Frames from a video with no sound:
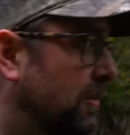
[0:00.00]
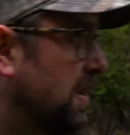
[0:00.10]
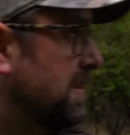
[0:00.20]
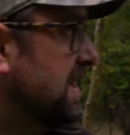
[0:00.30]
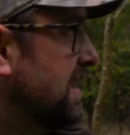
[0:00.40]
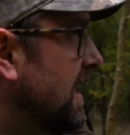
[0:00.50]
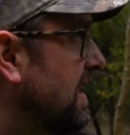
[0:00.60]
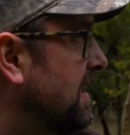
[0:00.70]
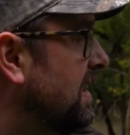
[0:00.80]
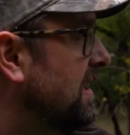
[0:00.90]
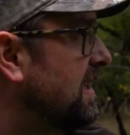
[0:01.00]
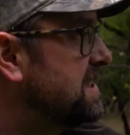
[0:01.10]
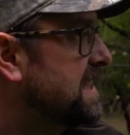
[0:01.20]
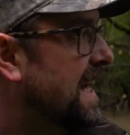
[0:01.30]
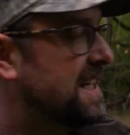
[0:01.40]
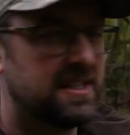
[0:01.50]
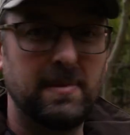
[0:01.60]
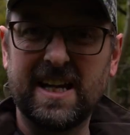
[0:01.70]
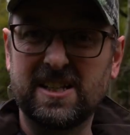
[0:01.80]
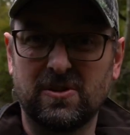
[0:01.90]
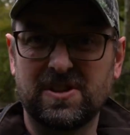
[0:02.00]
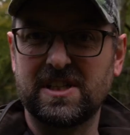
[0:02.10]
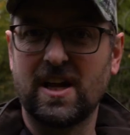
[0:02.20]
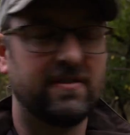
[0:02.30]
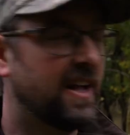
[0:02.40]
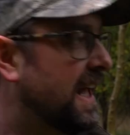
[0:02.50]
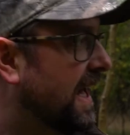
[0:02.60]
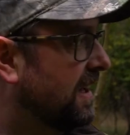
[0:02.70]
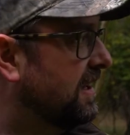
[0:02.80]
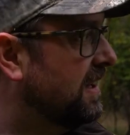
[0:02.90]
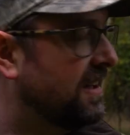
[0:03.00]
We've been scanning some heat sources over here,